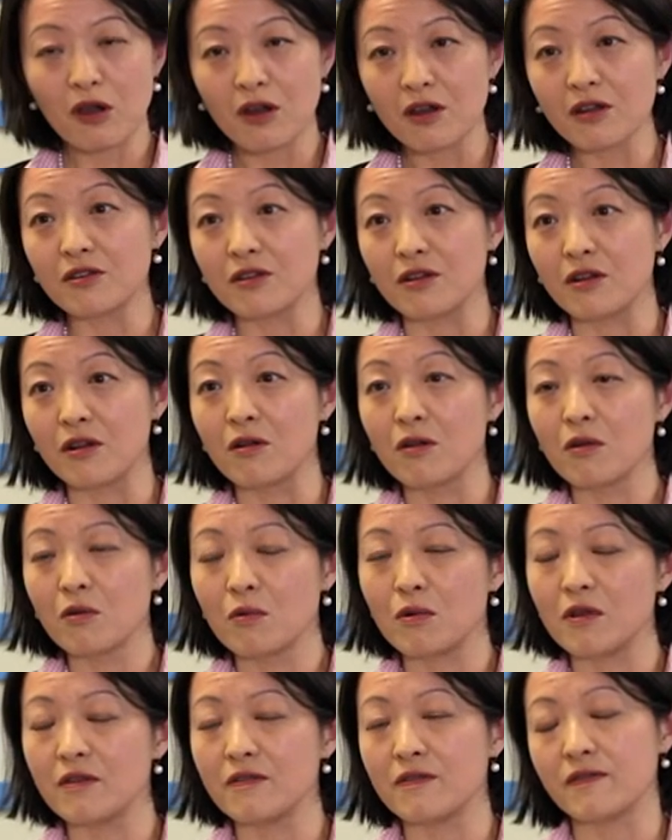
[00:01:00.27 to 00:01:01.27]
partner
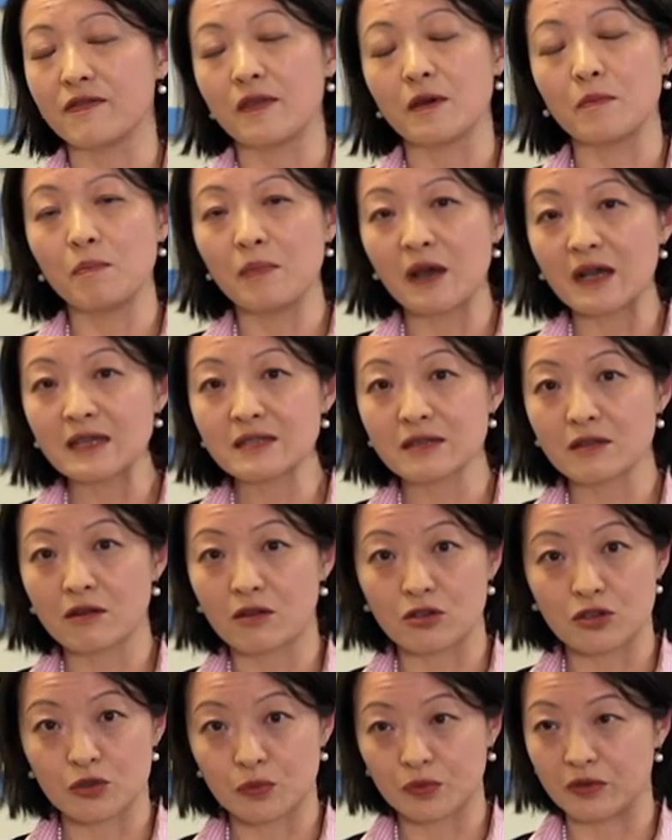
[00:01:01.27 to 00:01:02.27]
with the best
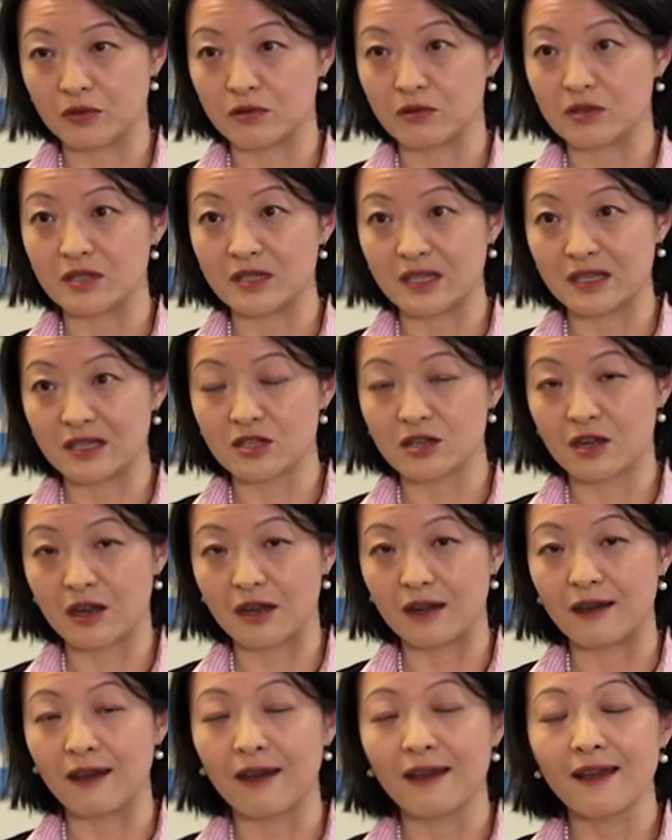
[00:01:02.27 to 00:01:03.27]
entrepreneurs in
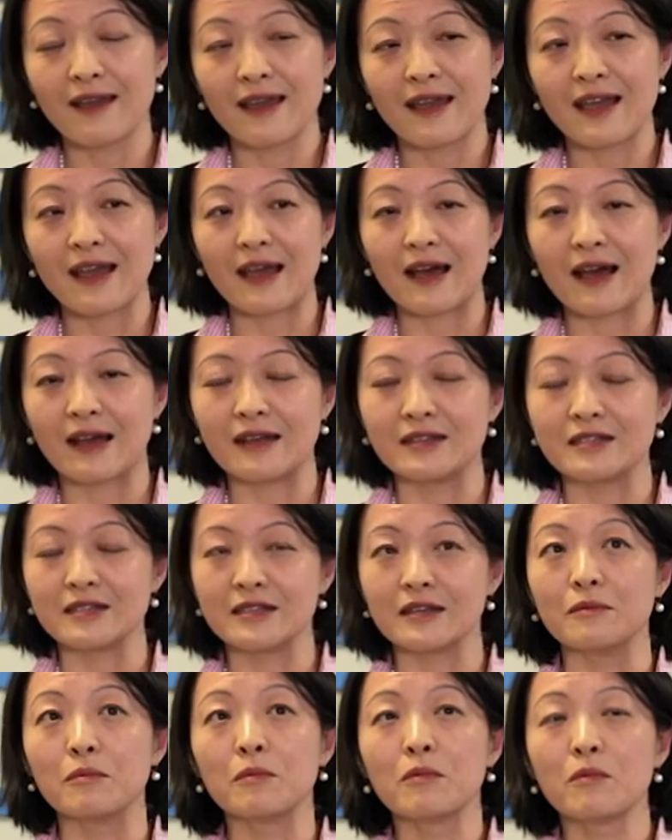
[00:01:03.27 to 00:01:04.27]
China and
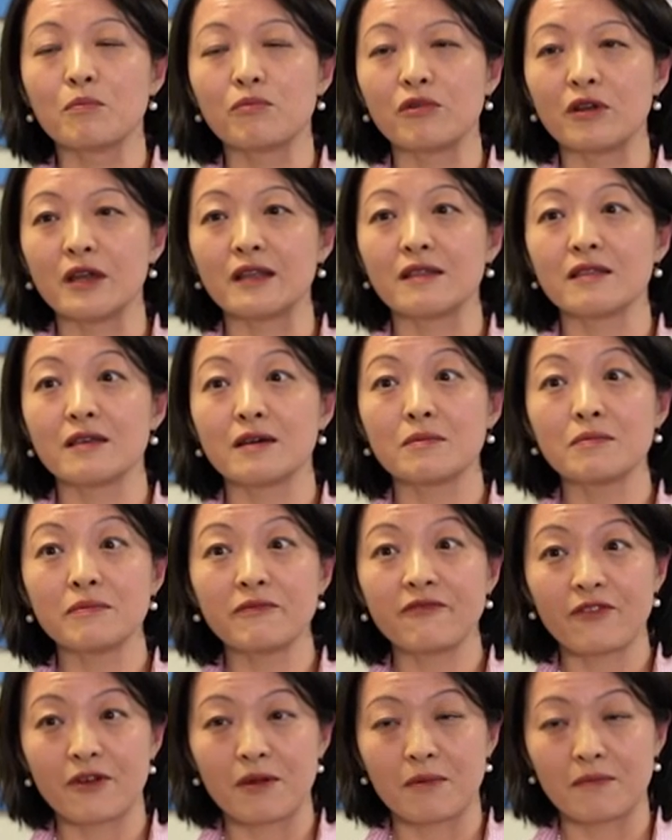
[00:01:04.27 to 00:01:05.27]
bring
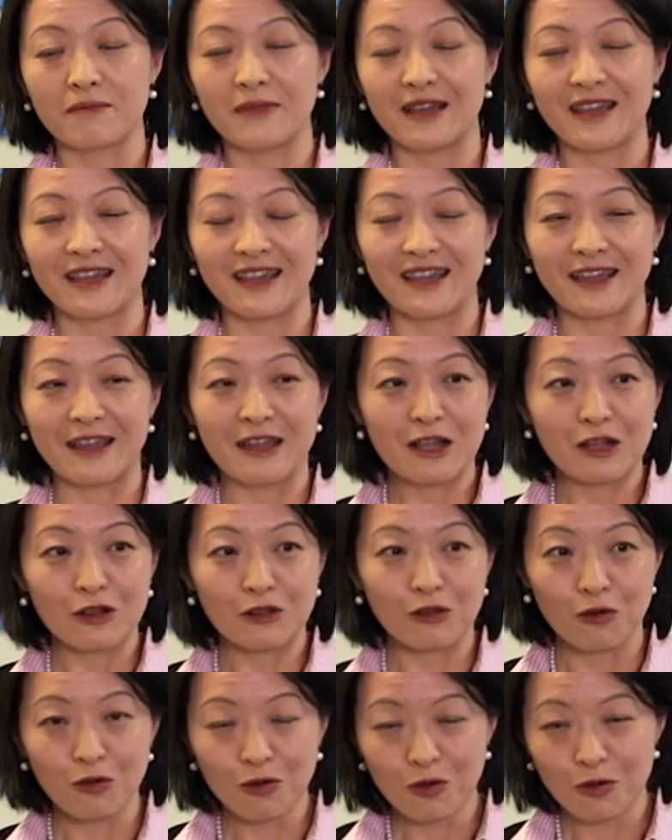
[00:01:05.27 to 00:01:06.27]
them from a
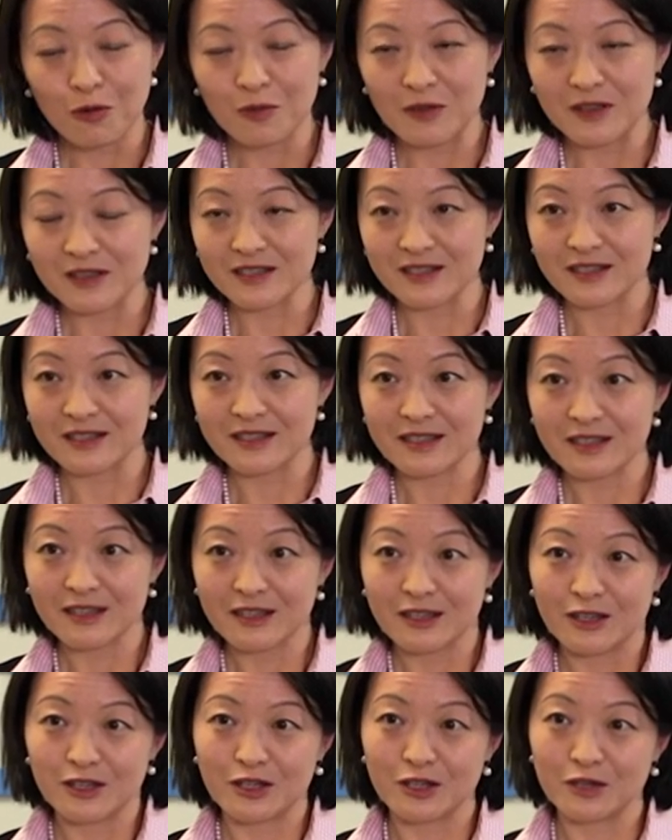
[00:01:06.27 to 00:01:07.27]
local business
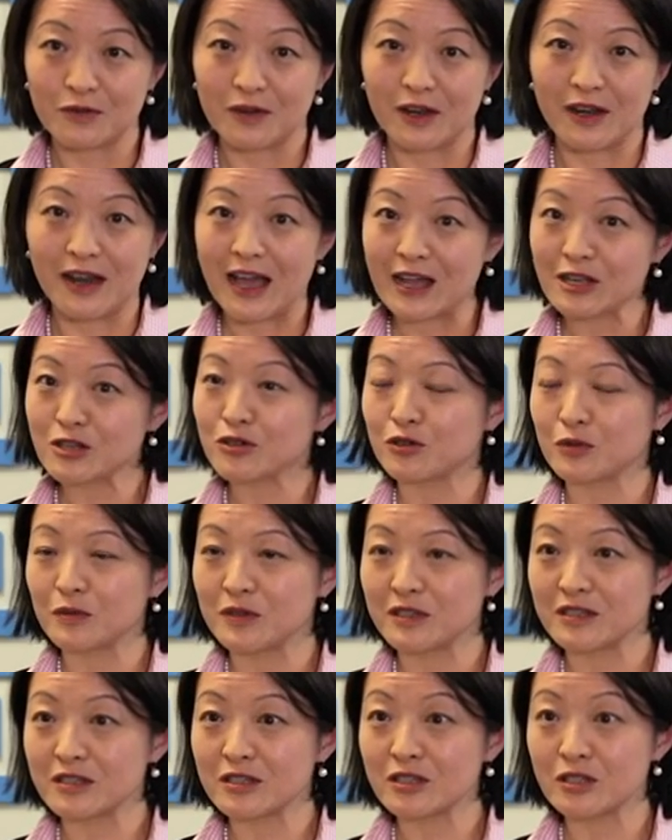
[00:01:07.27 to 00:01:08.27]
to a national
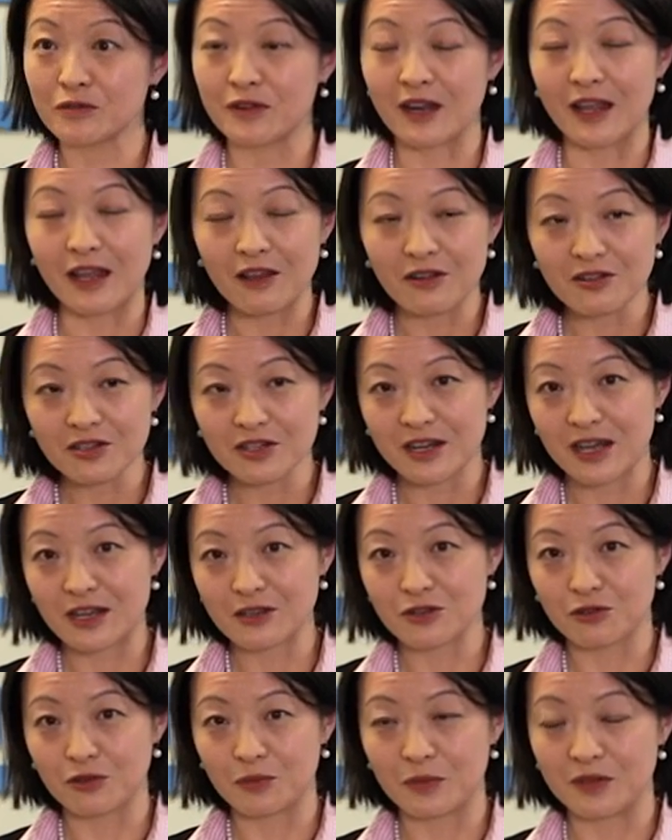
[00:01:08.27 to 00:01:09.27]
business to an
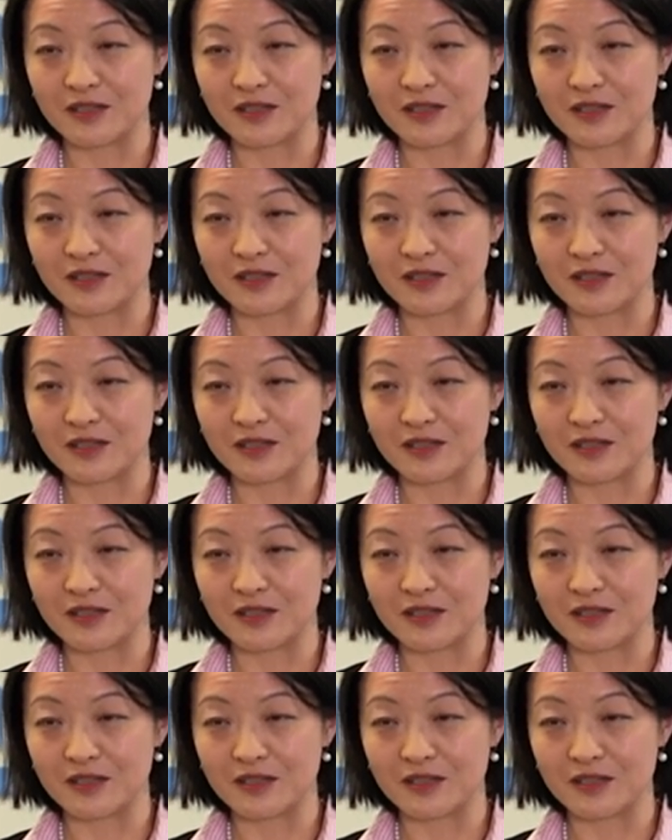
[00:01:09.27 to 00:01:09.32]
international